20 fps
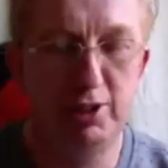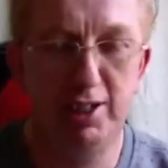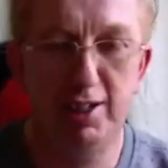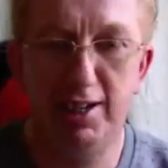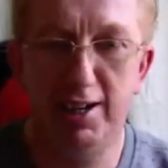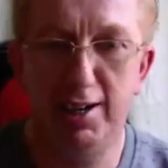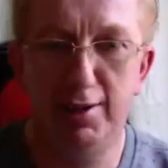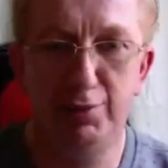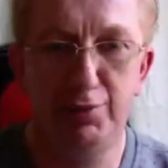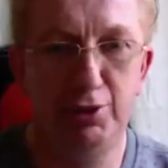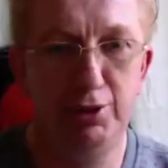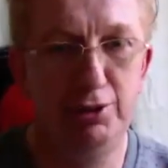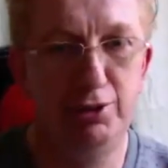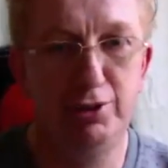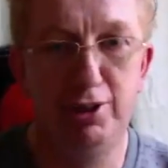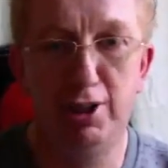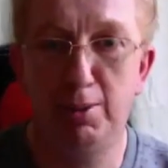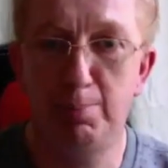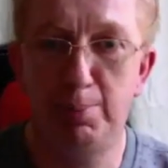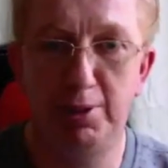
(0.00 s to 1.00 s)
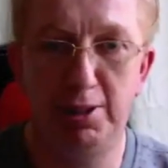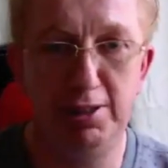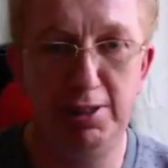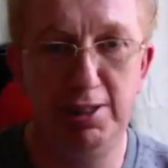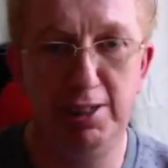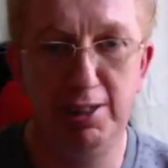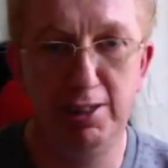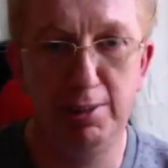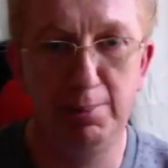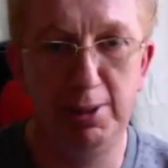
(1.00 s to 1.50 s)
to have to drop it in
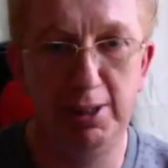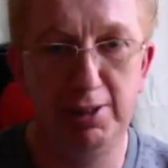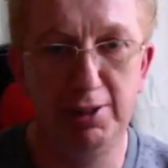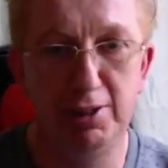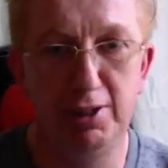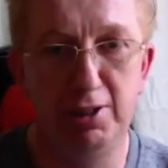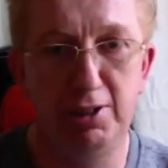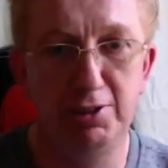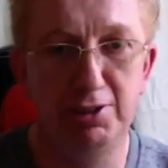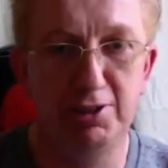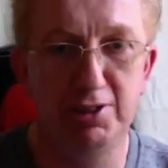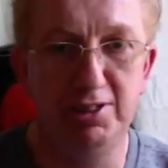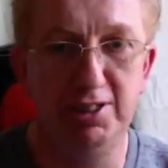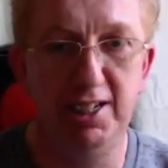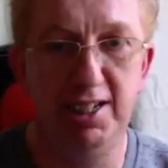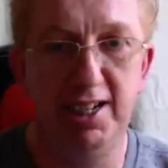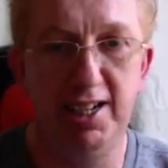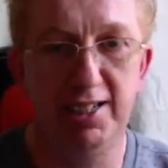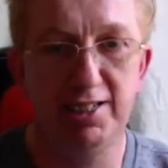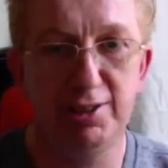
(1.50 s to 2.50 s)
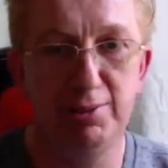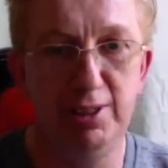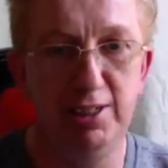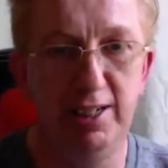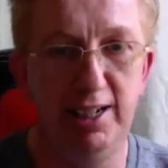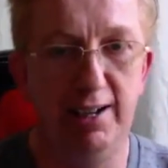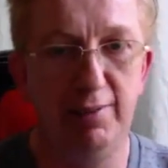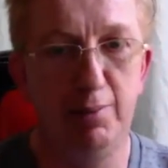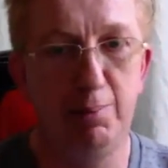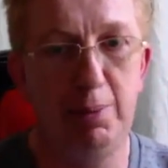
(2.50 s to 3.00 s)
here because yes, we
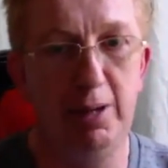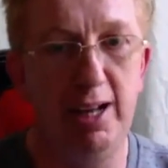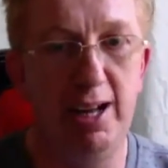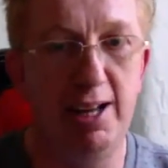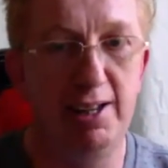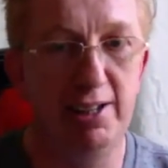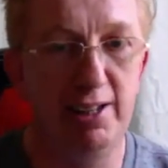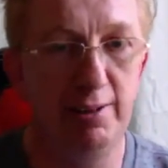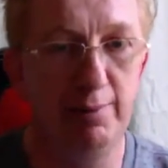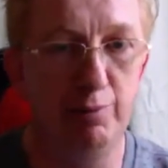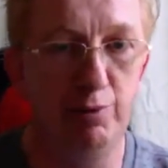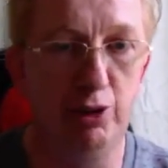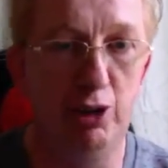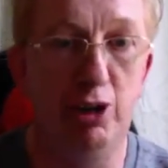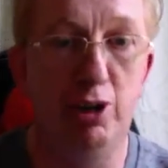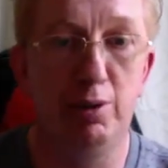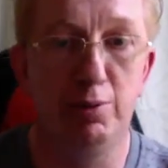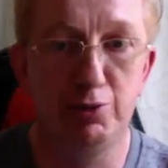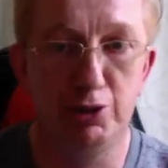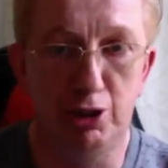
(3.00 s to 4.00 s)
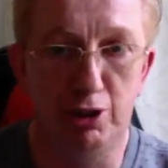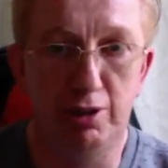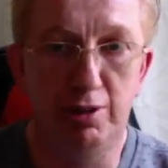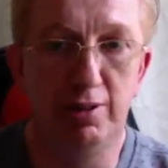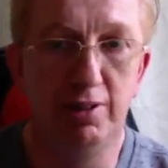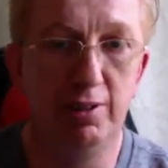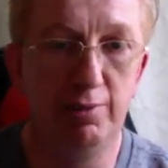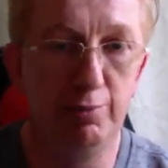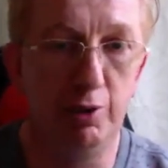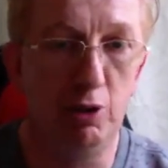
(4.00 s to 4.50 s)
have a plan that involves our
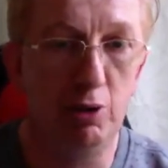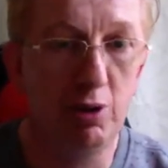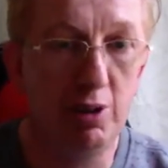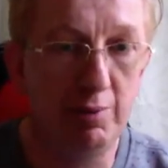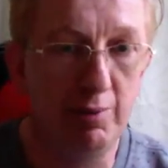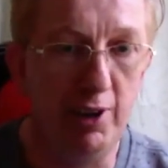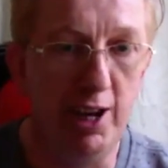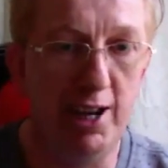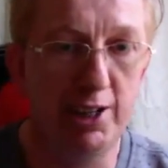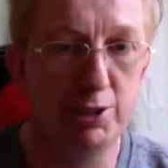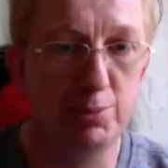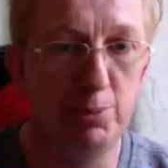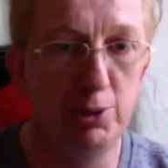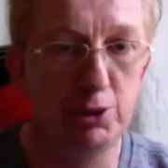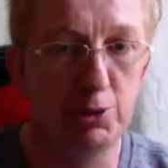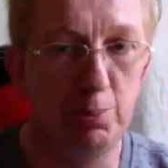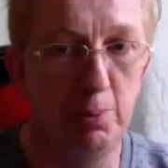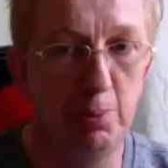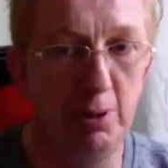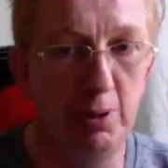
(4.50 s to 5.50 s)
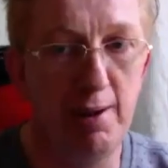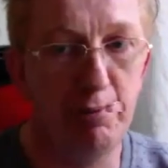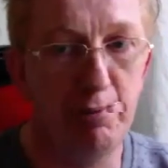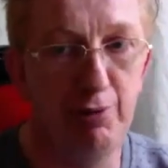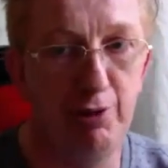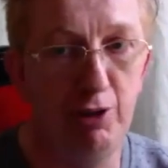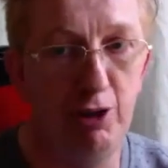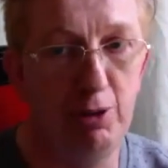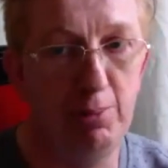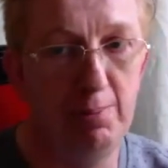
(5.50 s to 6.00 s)
Vault Investments
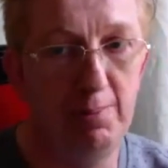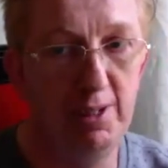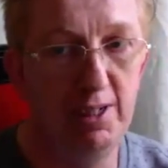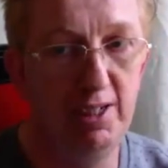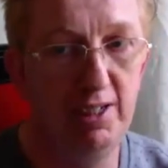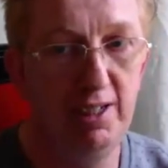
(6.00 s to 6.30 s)
platform,